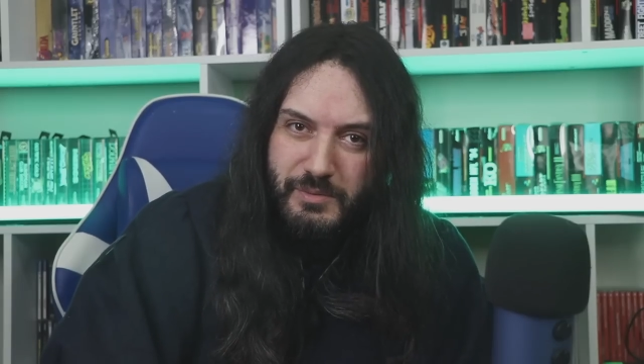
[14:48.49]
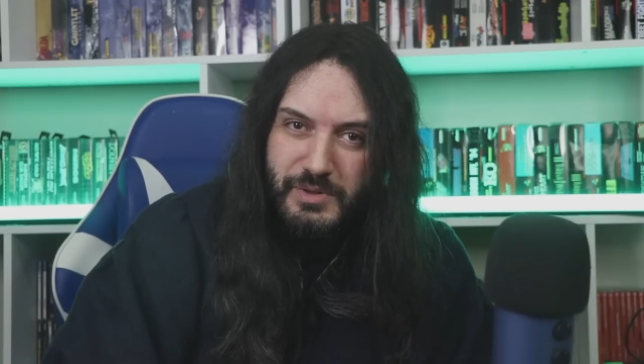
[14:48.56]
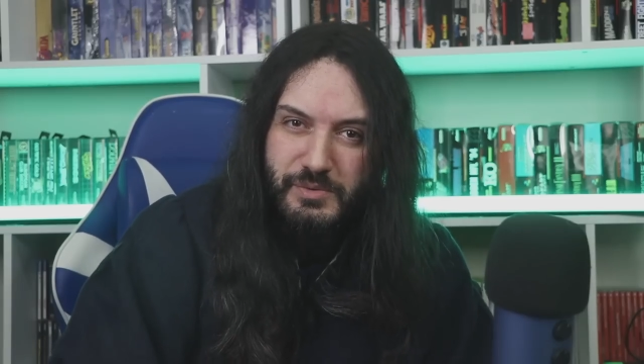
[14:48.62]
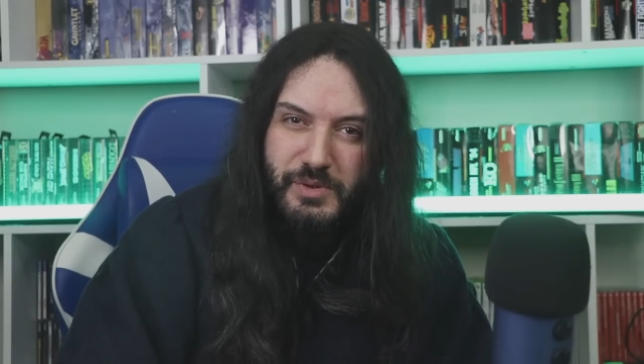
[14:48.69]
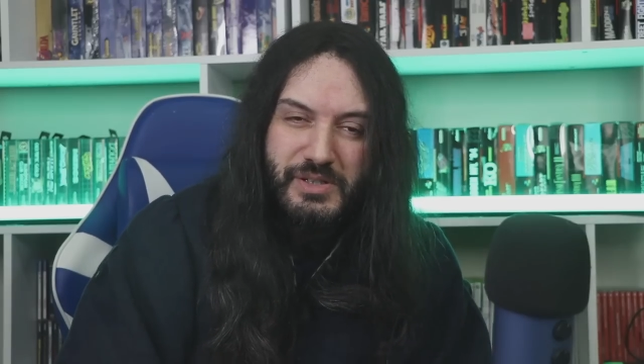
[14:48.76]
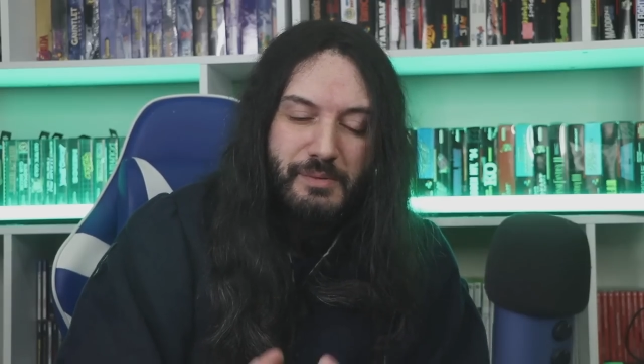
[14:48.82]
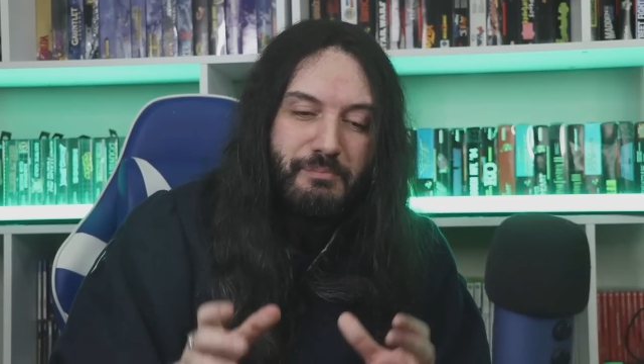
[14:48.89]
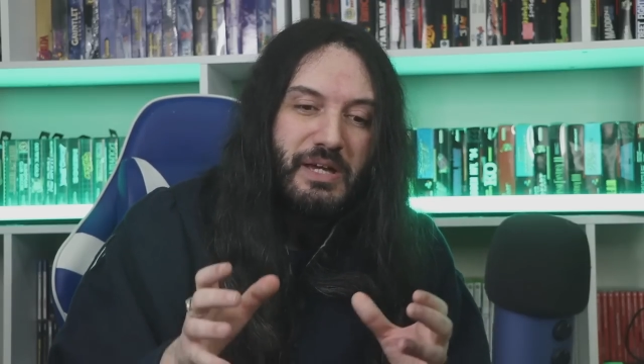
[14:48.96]
which
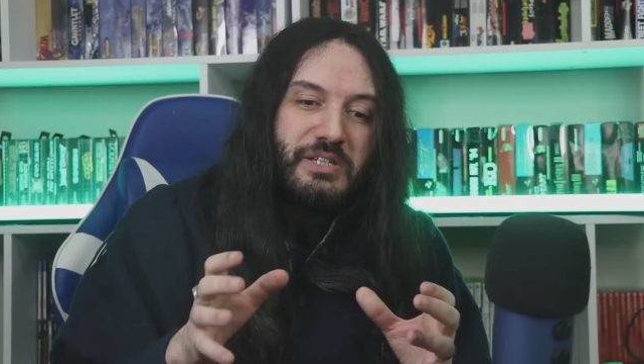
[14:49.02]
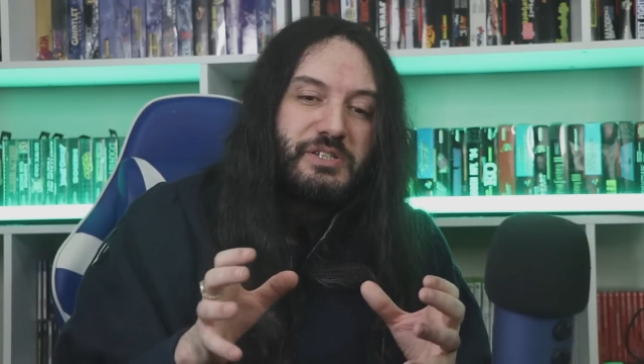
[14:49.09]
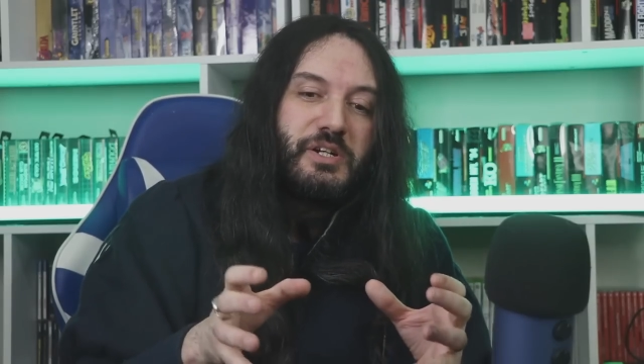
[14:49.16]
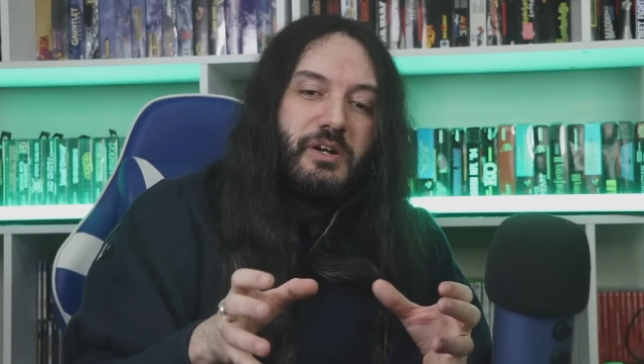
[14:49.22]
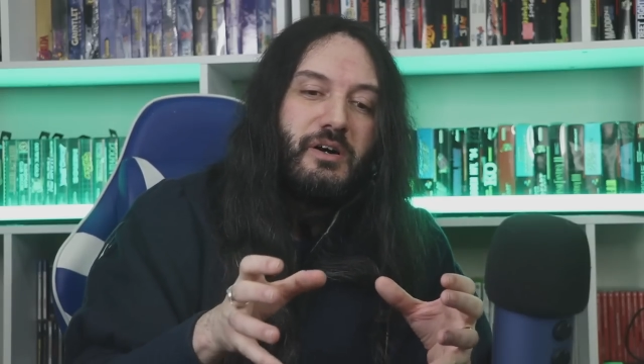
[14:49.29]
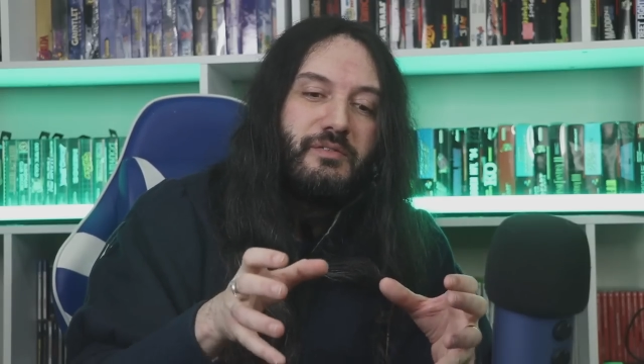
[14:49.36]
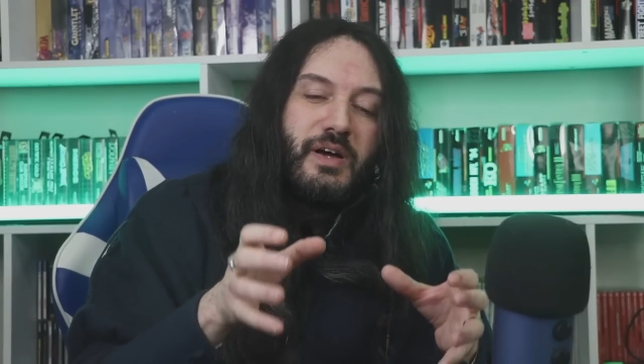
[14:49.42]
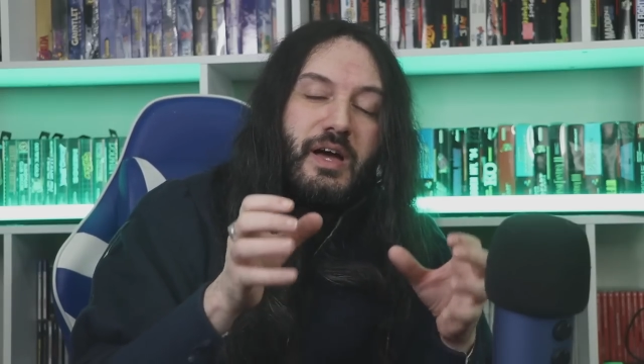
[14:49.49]
was a mixture
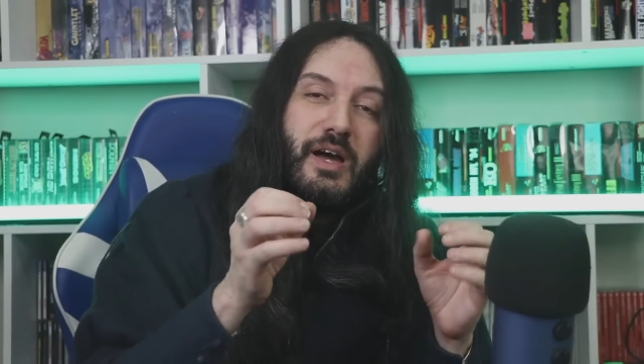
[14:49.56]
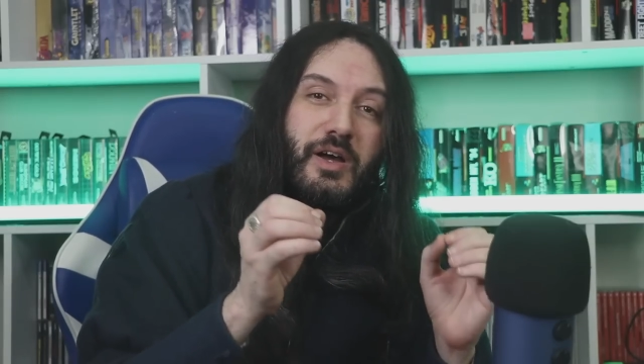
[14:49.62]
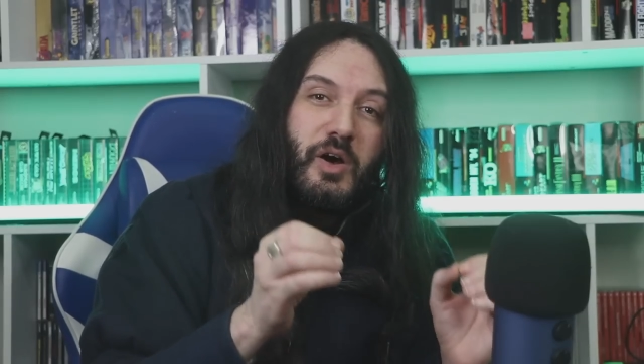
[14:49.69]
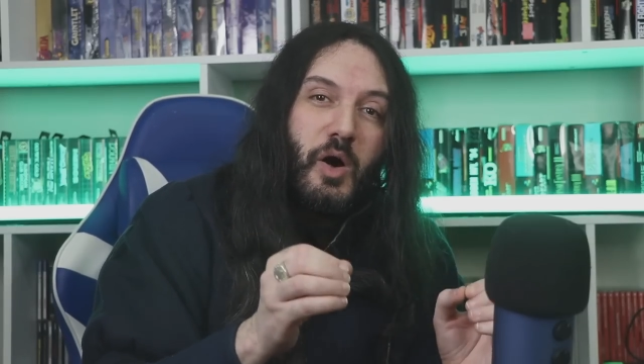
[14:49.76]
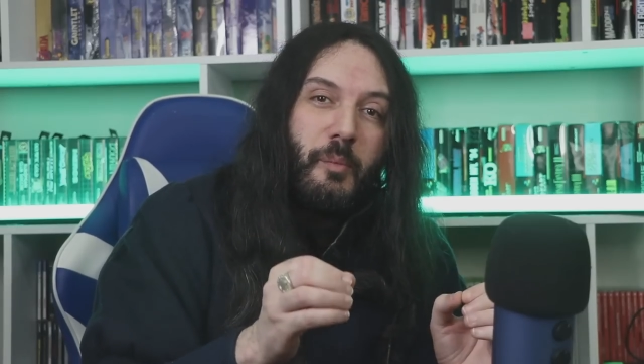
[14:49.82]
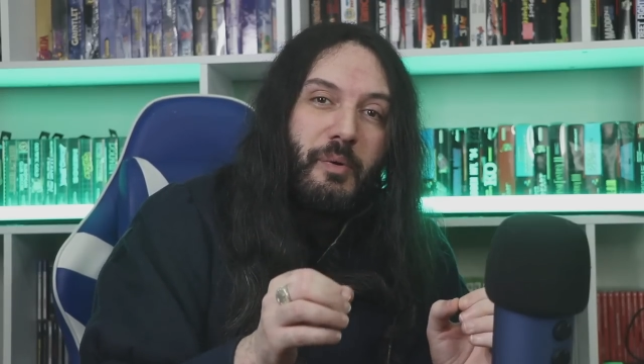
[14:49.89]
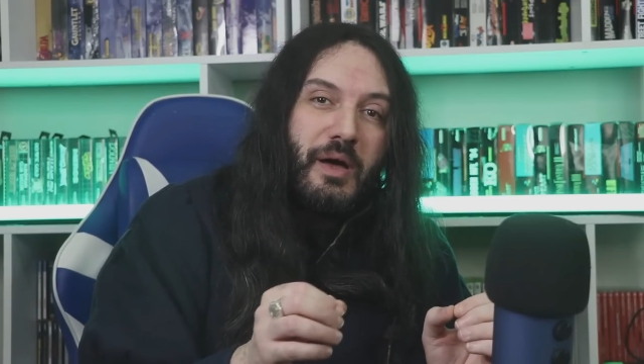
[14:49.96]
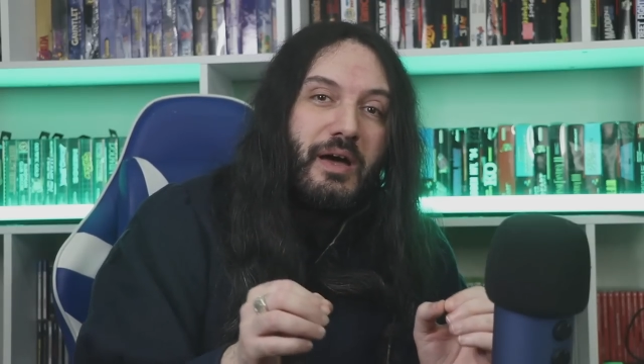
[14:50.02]
of
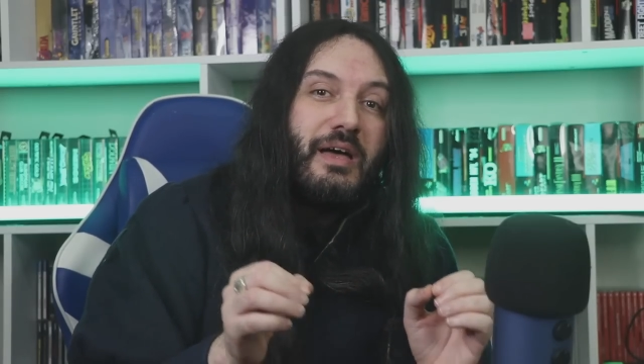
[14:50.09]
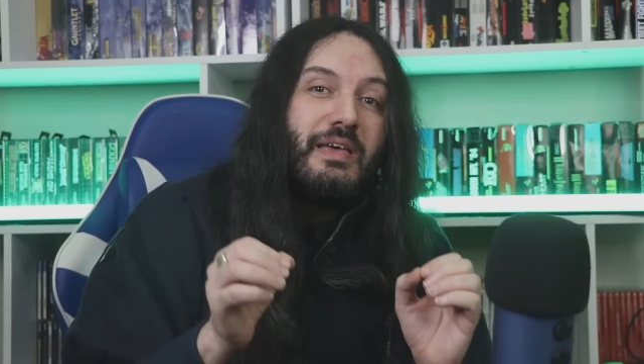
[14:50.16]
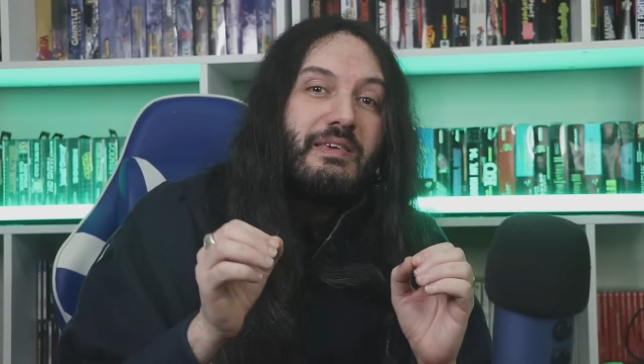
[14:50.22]
copper,